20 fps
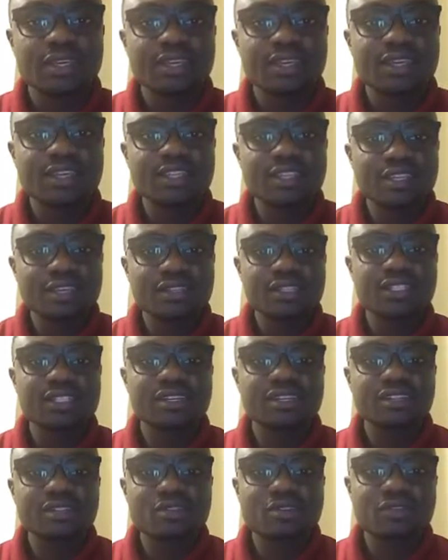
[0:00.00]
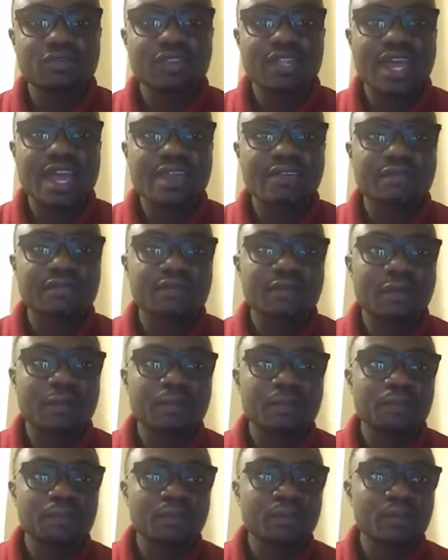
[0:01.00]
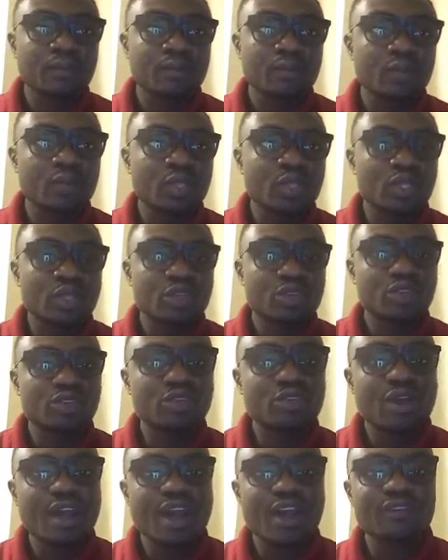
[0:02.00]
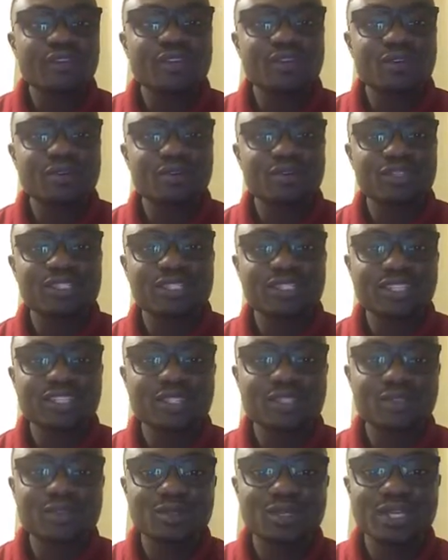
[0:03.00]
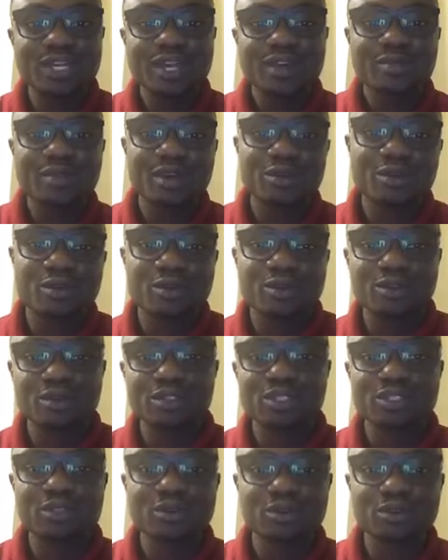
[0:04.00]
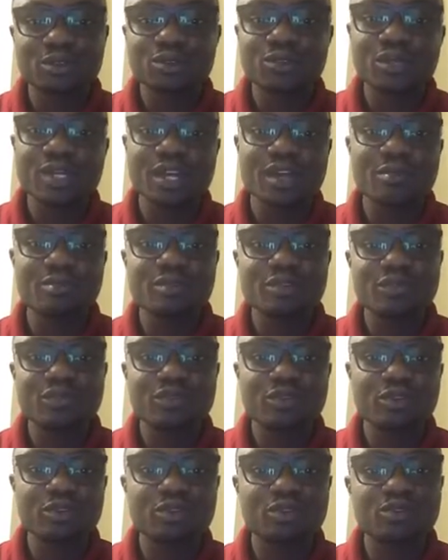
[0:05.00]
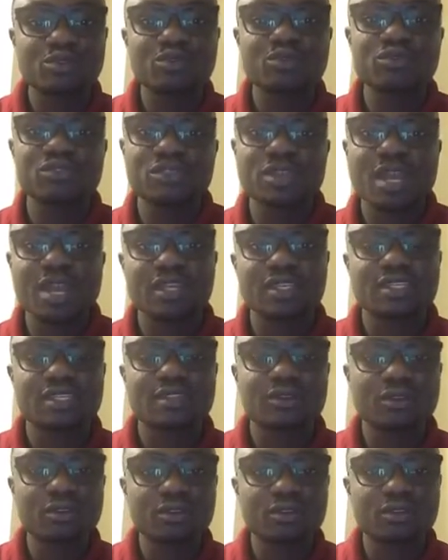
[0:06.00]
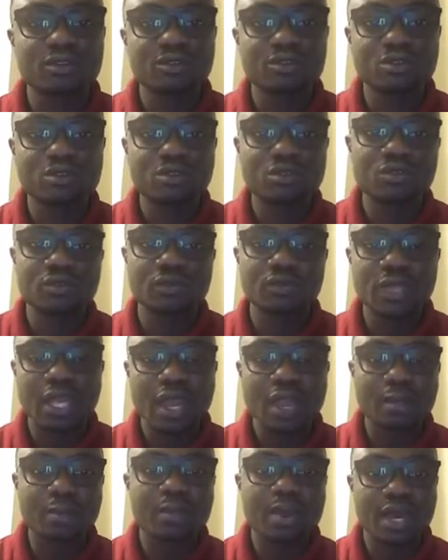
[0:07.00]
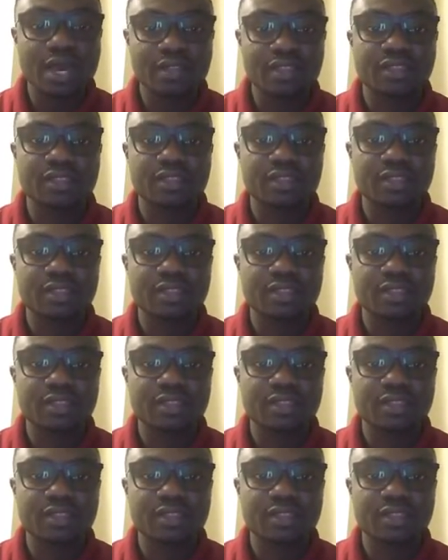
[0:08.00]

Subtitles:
In your journey of life, you have the opportunity to come across or to come before two tracks or two paths.